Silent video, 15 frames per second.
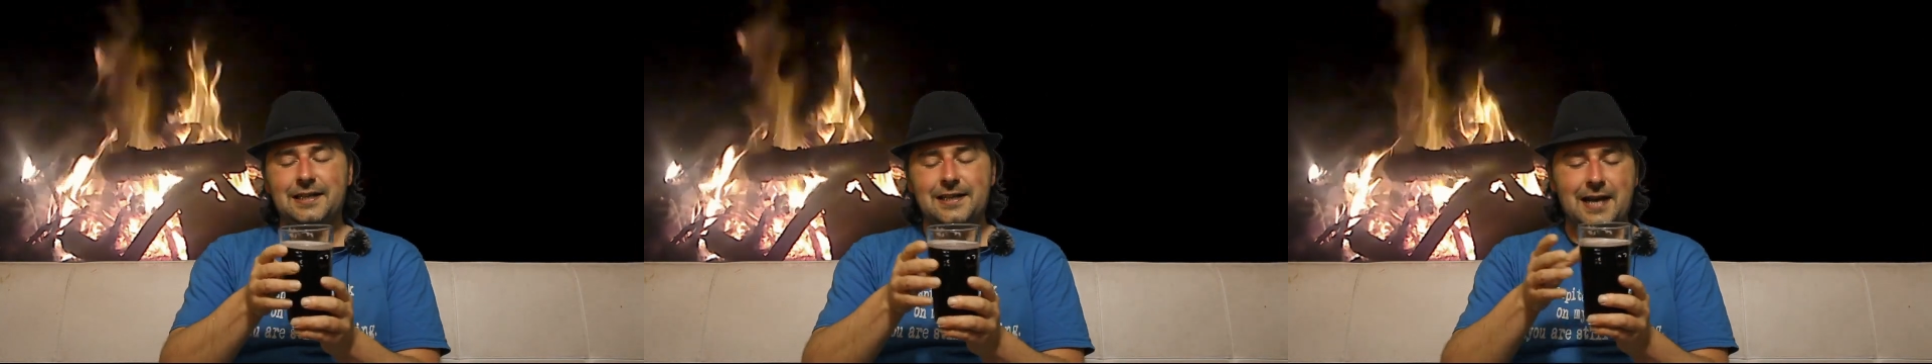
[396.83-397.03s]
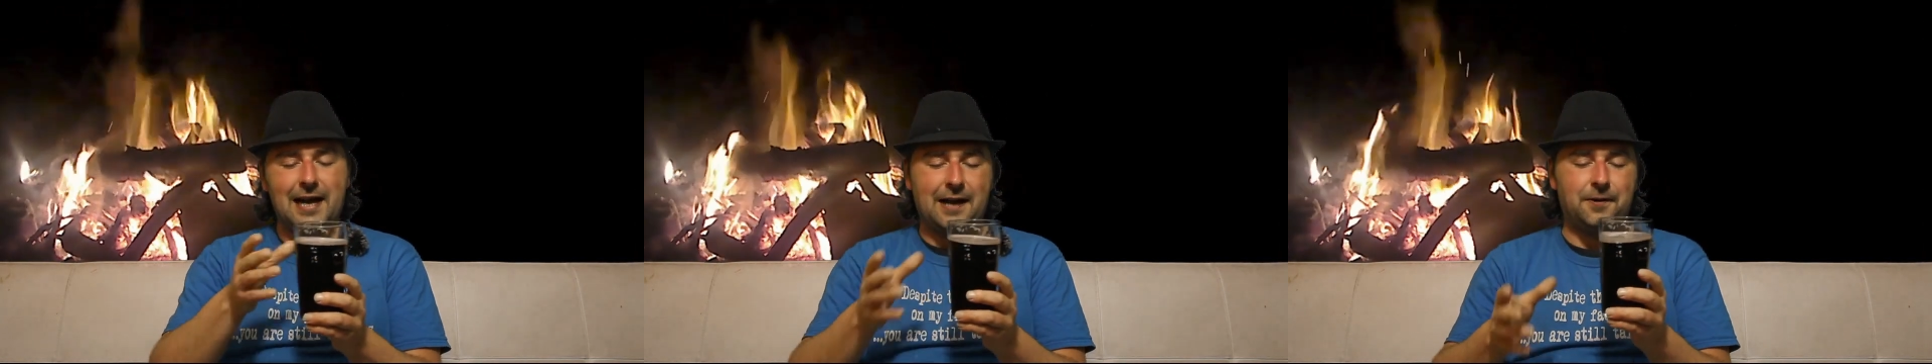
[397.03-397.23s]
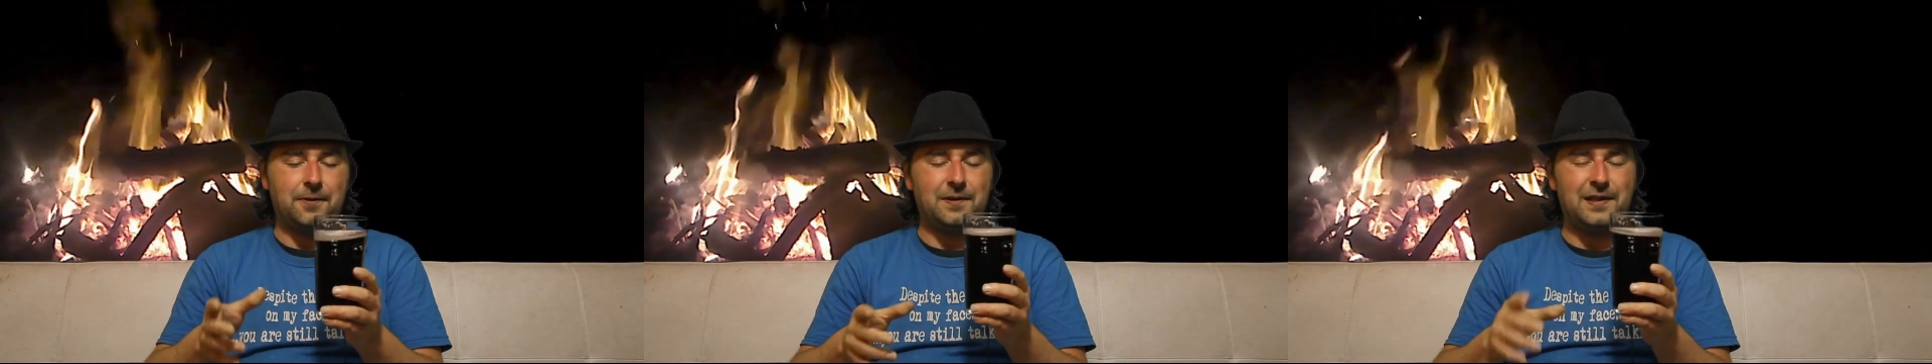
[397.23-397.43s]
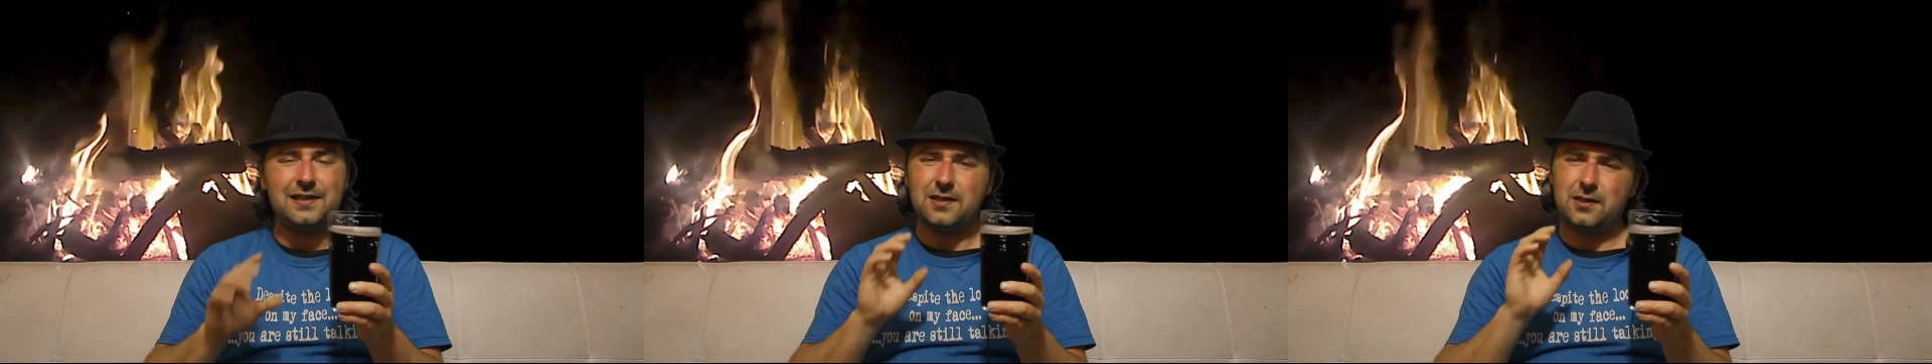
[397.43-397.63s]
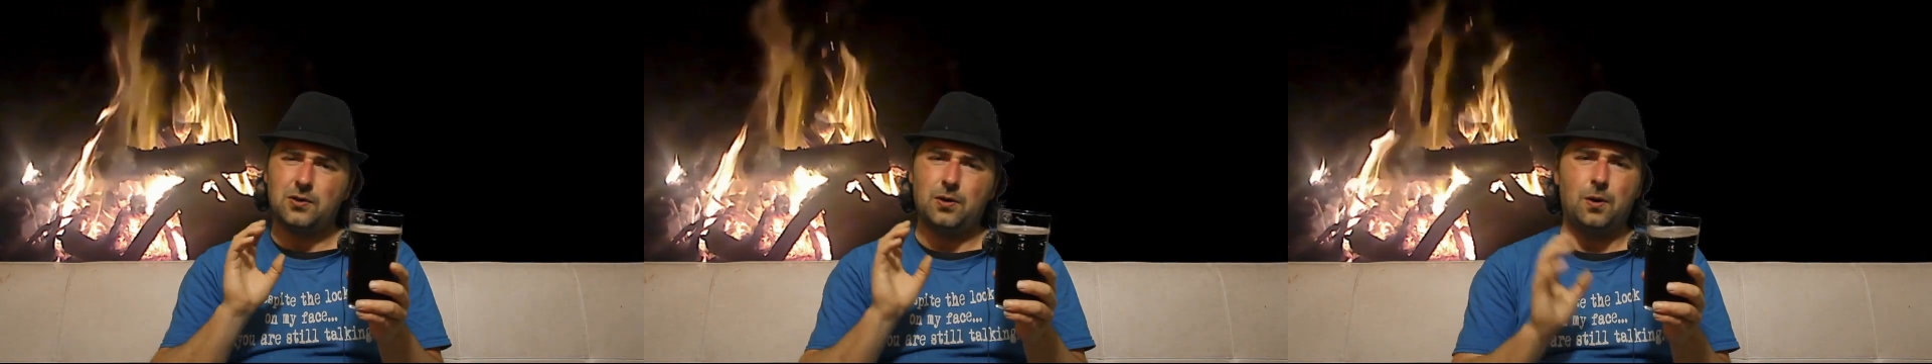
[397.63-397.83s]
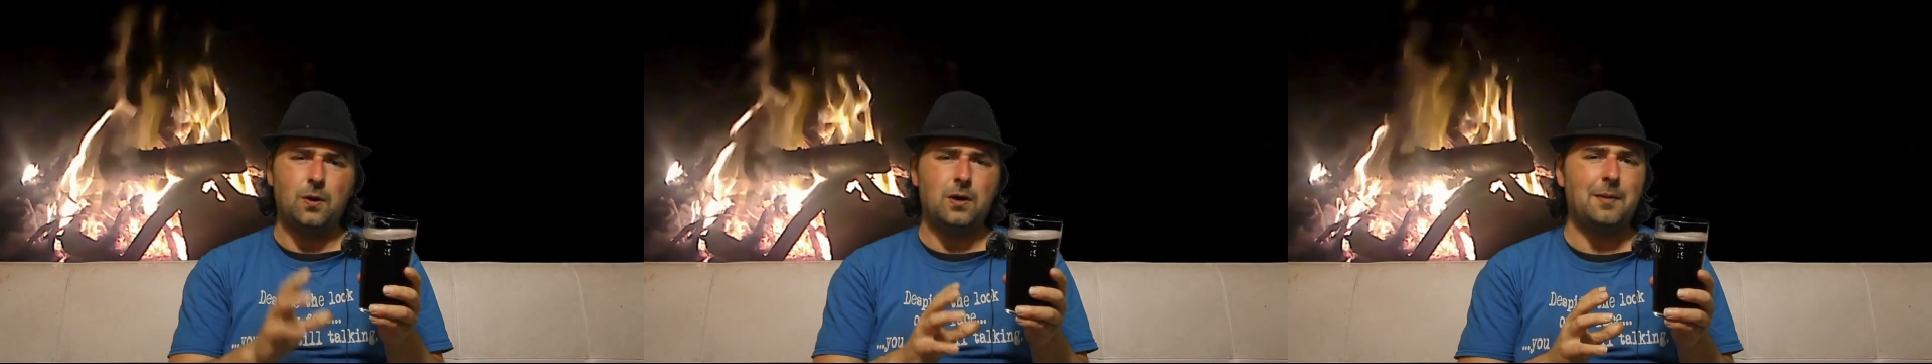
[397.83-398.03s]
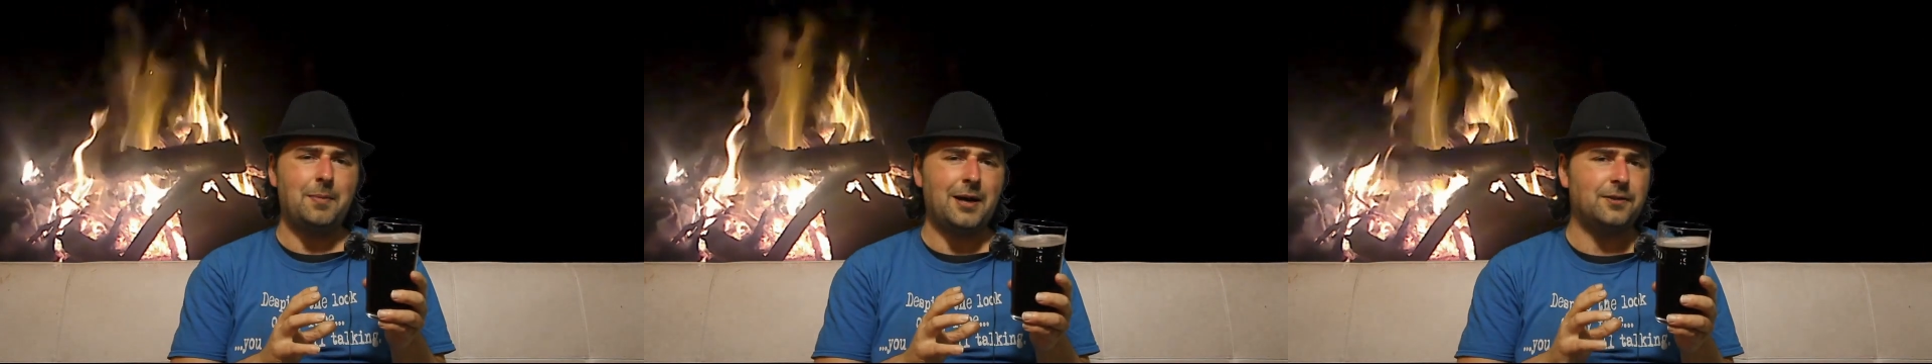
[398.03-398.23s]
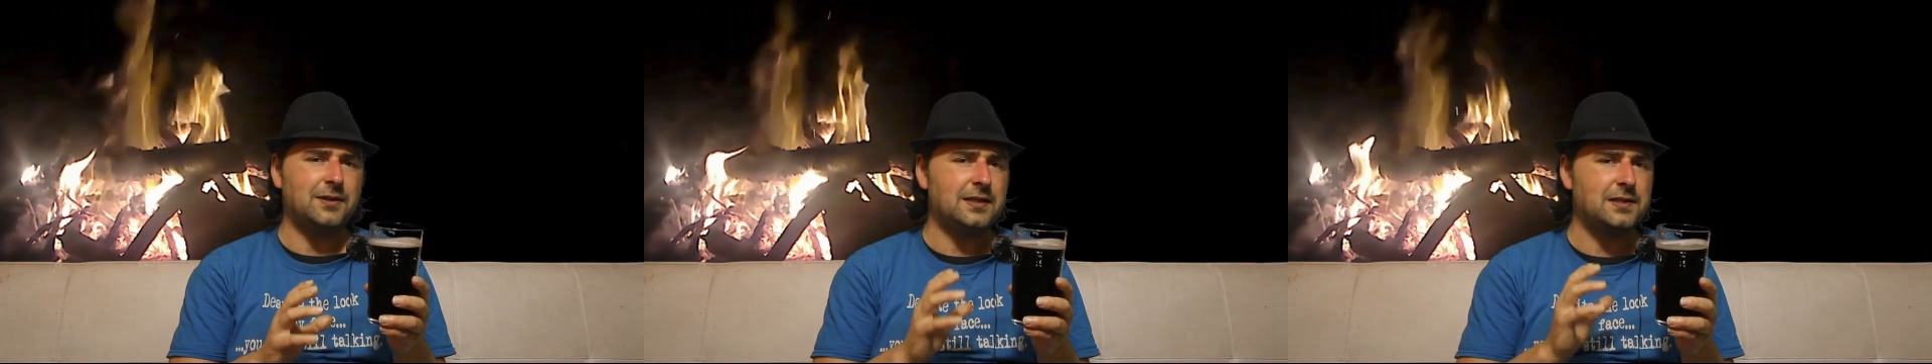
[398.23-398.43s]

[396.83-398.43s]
Now, let's talk about